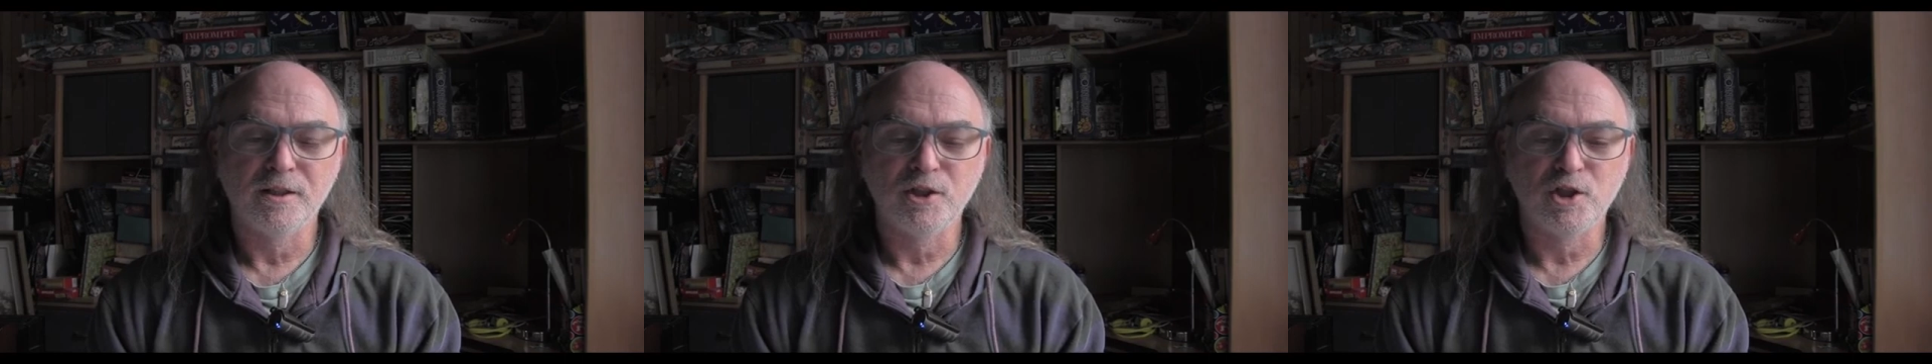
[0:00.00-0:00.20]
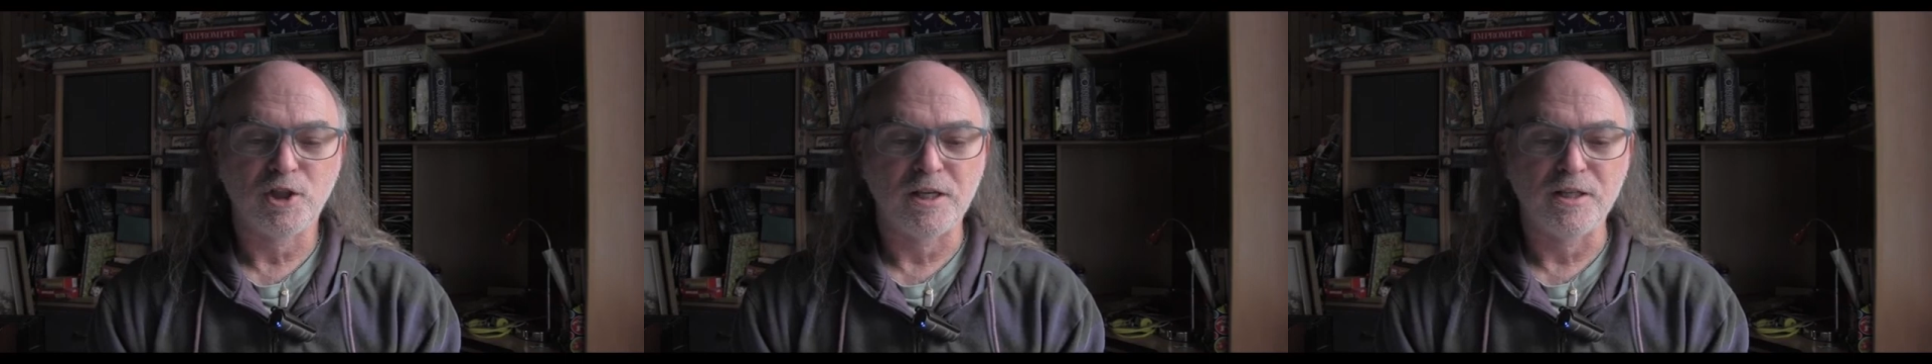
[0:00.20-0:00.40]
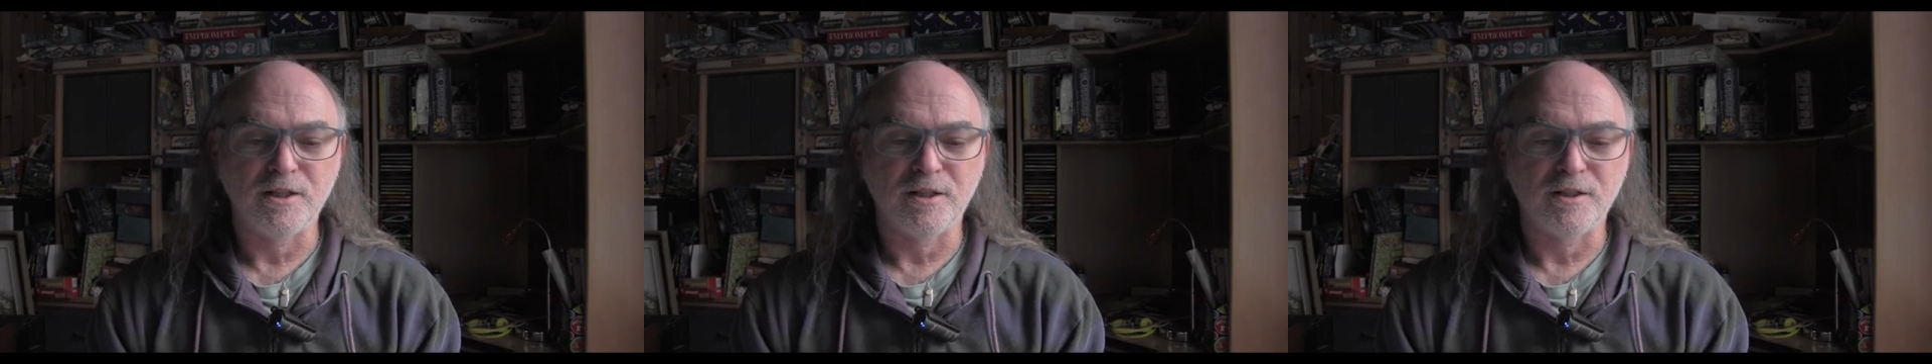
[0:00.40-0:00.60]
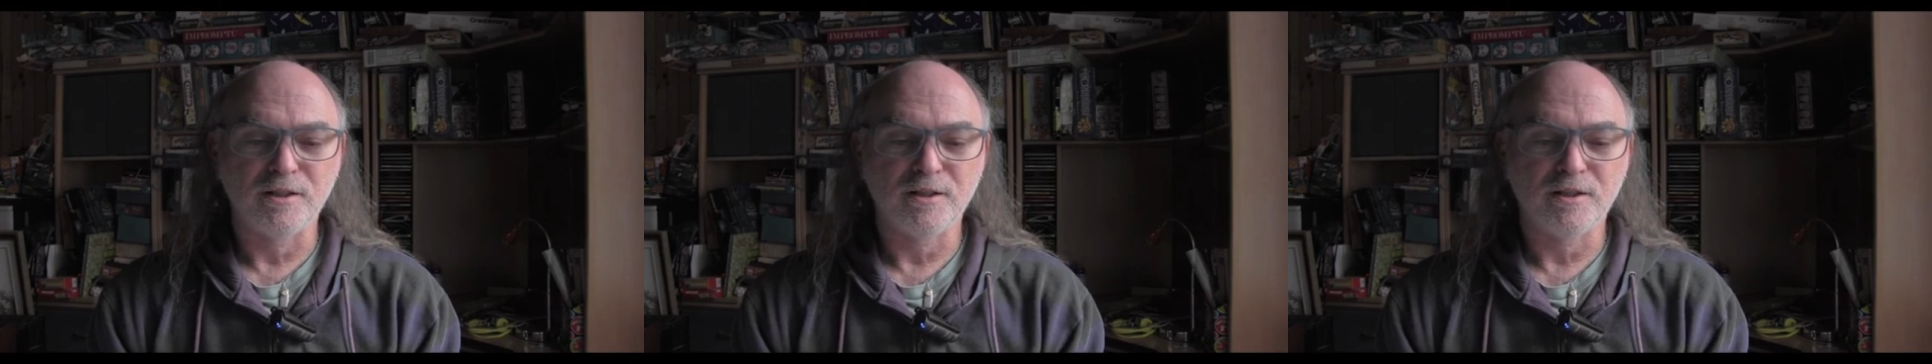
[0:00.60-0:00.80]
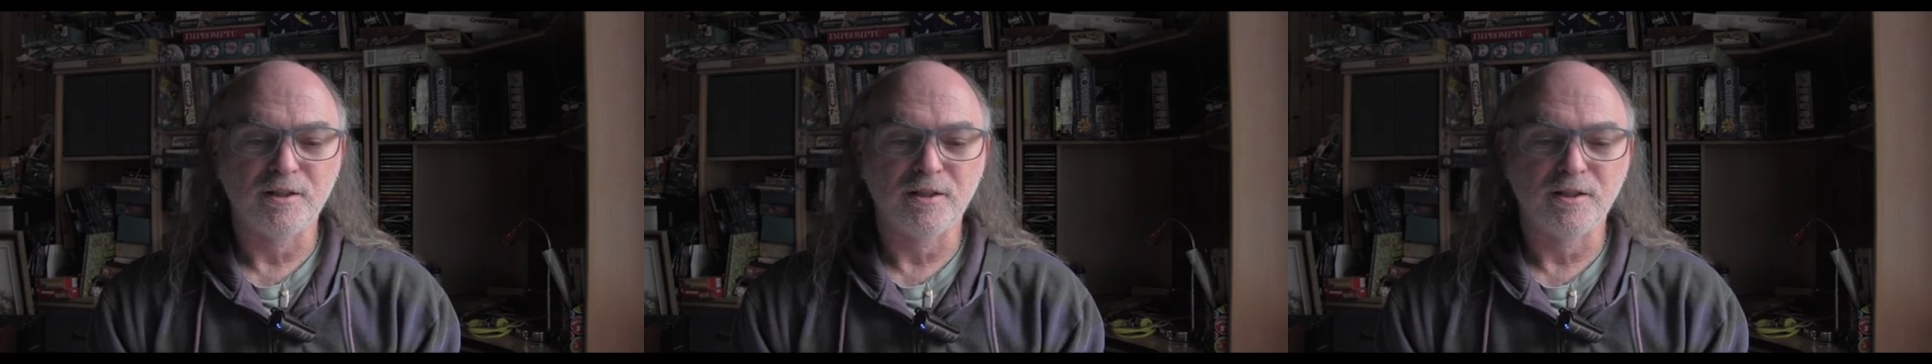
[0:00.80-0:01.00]

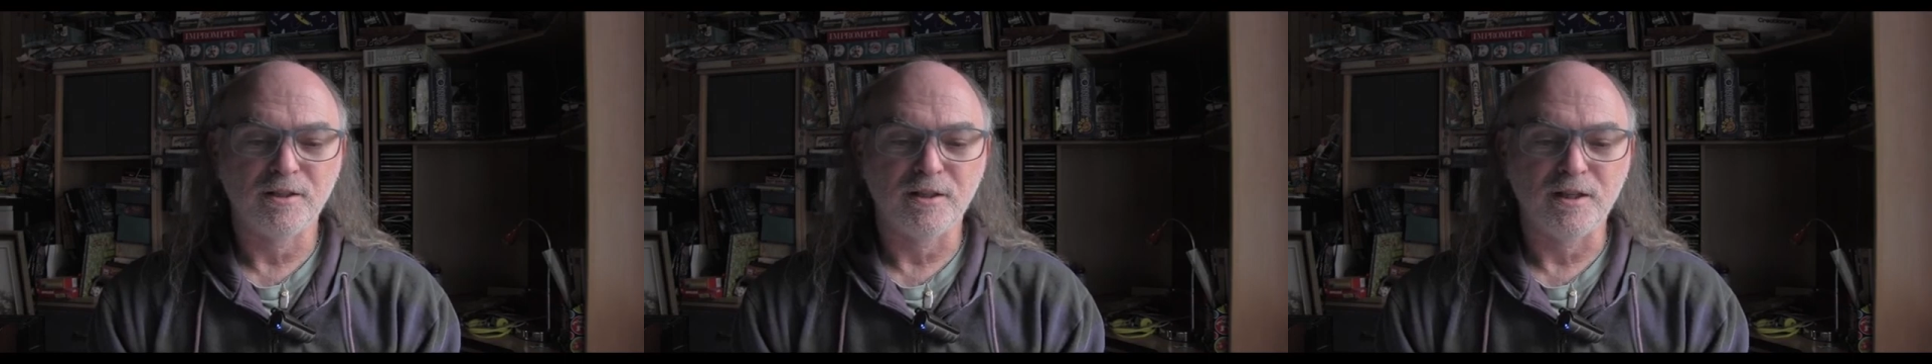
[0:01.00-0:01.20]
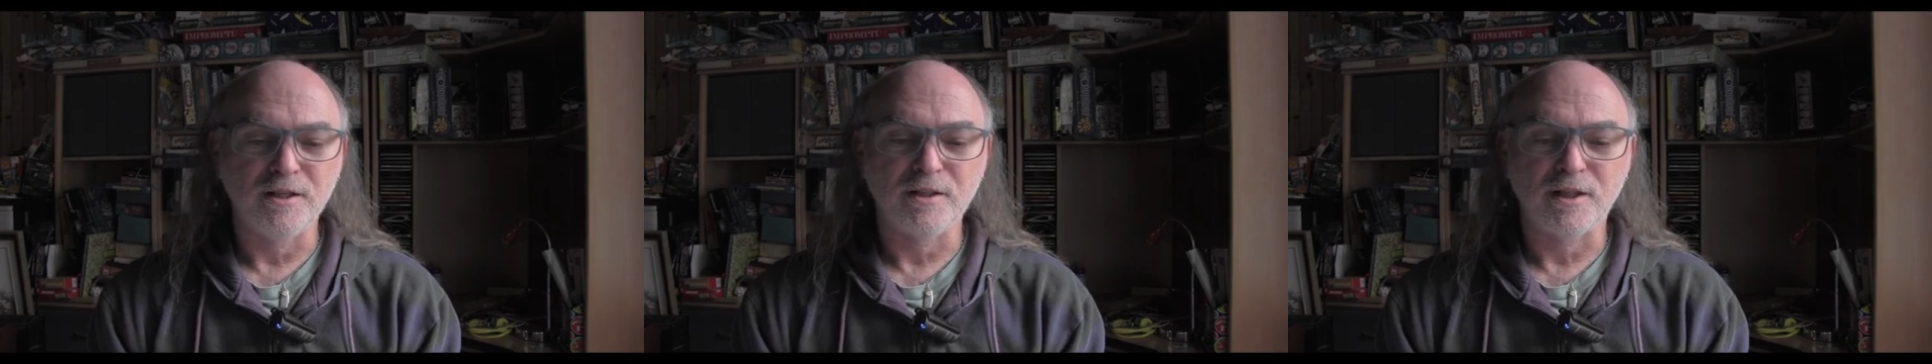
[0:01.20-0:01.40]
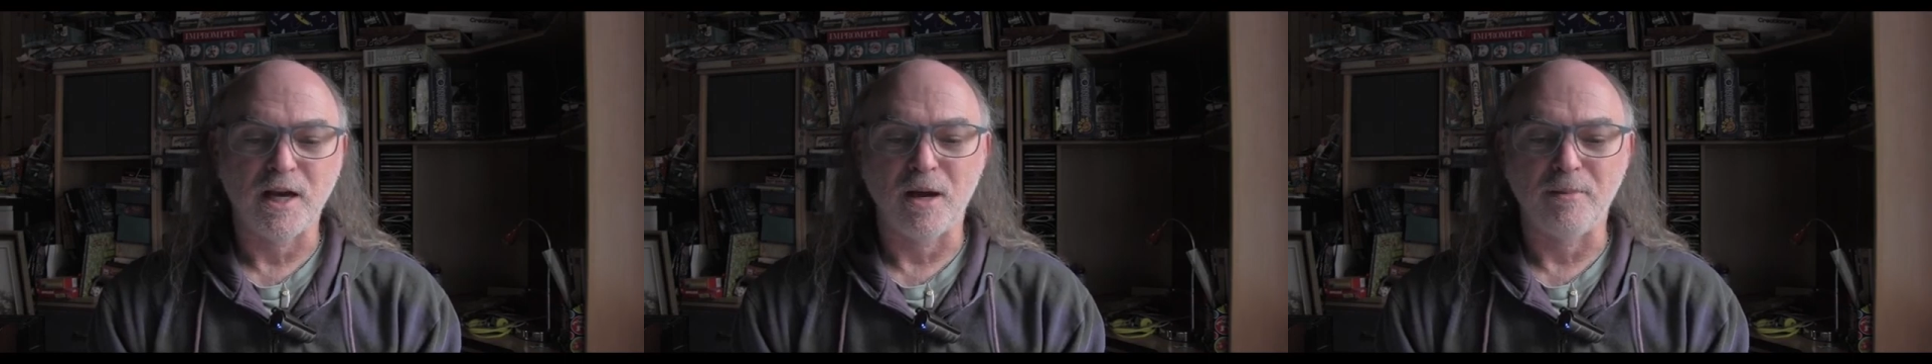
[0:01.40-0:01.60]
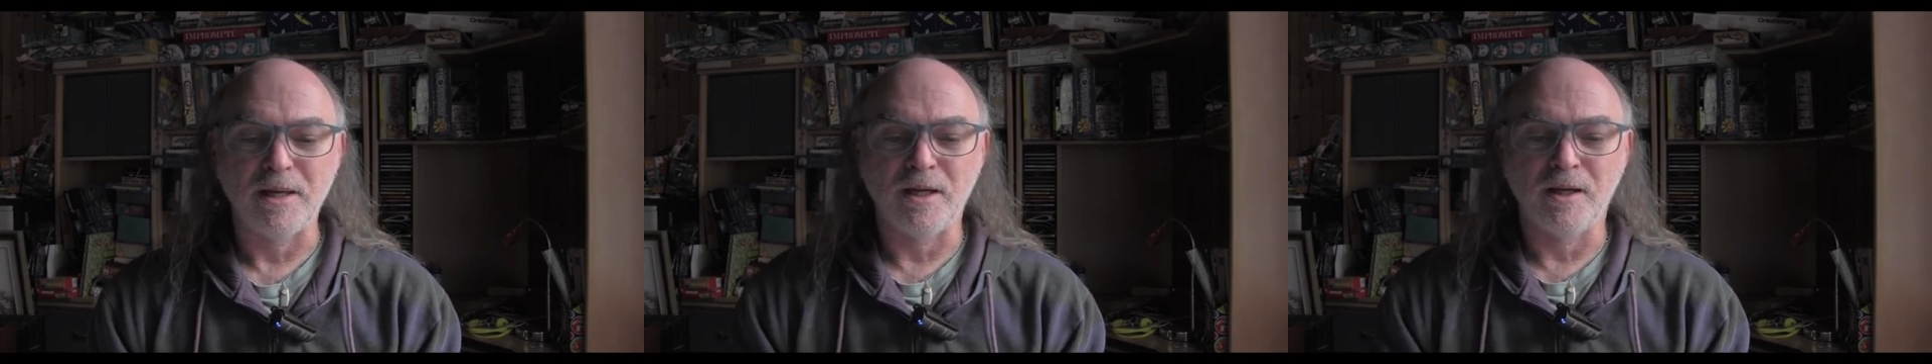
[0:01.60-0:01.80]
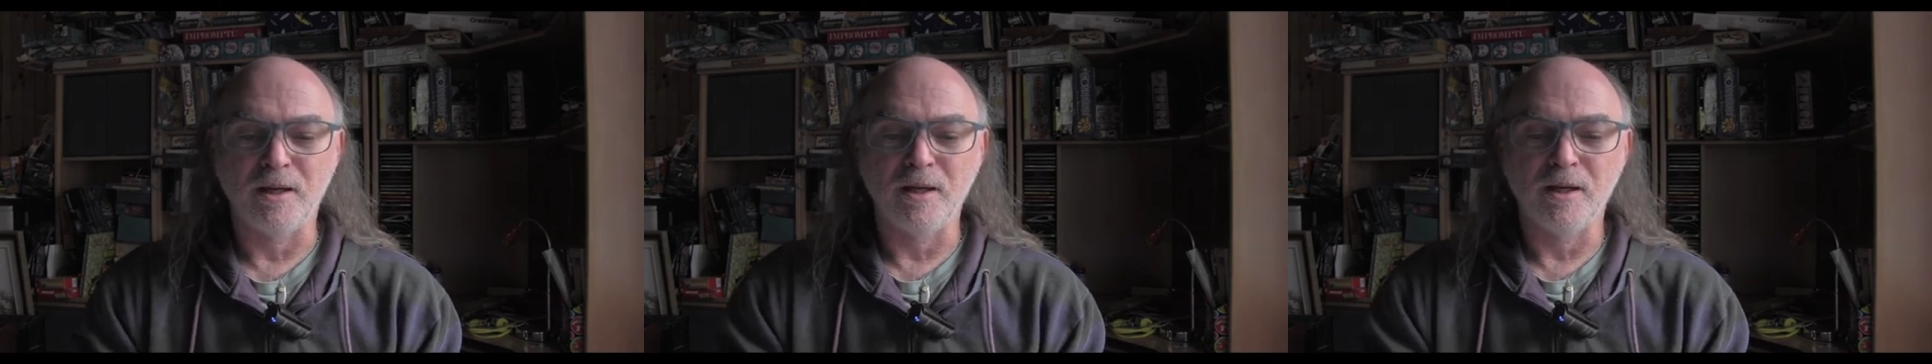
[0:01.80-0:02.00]
Jesus is
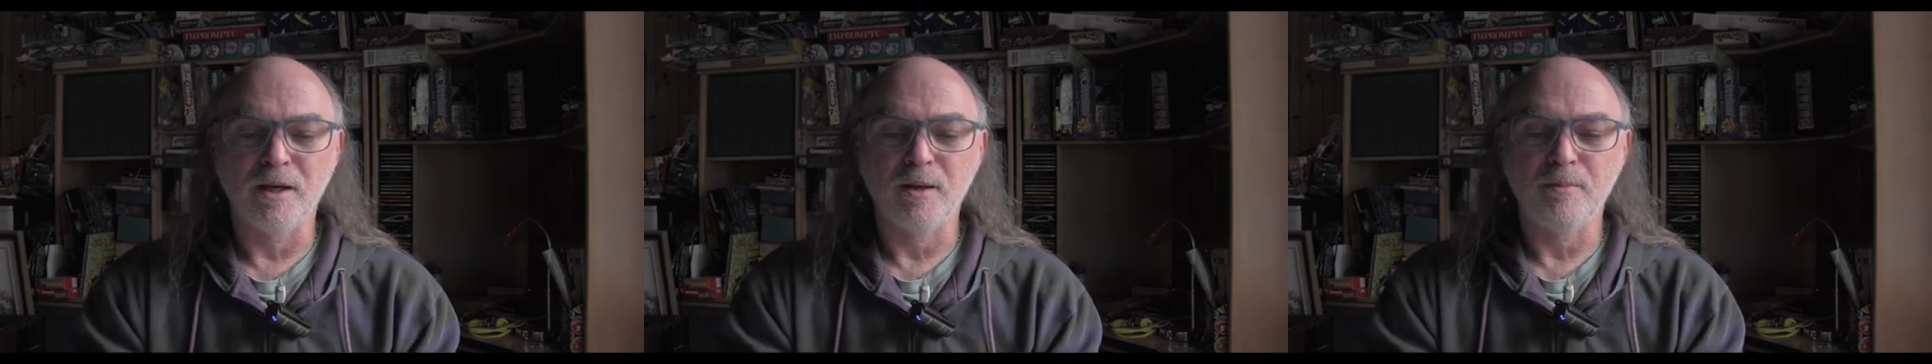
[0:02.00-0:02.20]
coming,